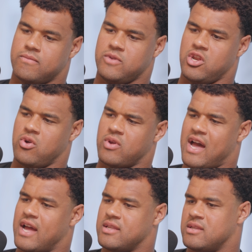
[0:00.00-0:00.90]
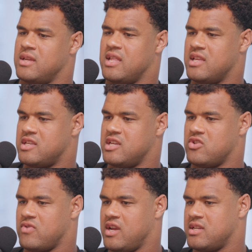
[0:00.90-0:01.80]
you know gotten in this
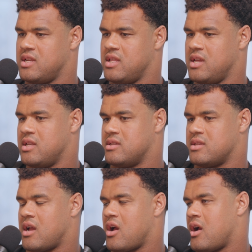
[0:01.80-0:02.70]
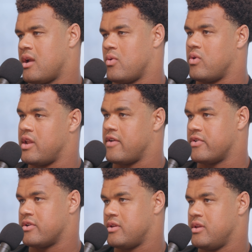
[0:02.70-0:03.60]
situation and then just like all right
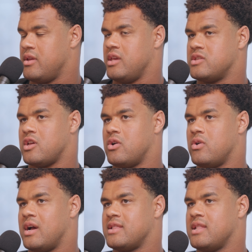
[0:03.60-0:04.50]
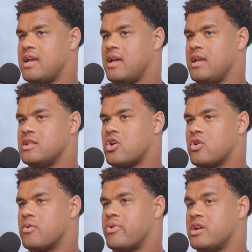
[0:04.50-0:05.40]
whatever. And so I think that
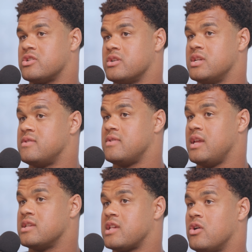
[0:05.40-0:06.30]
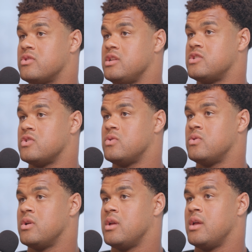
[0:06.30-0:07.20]
internal pressure is is healthy
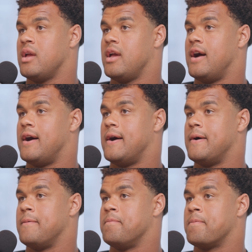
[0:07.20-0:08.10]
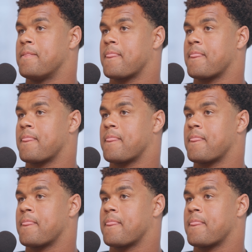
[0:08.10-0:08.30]
too, um,